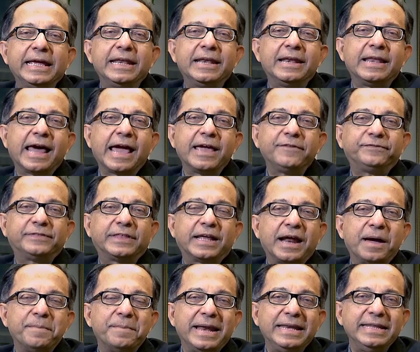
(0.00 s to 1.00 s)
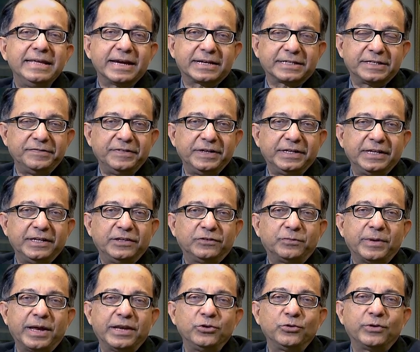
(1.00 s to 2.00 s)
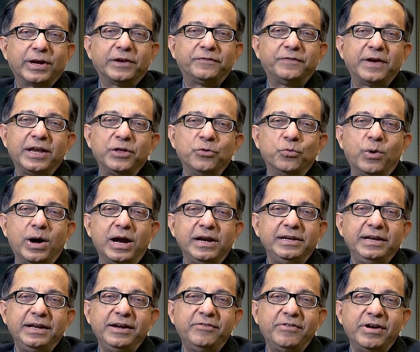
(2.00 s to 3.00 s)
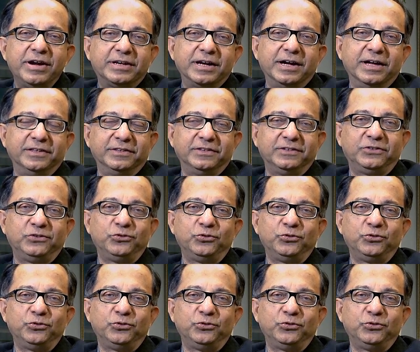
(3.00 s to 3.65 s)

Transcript: In life, there are many activities where you get very worldly returns.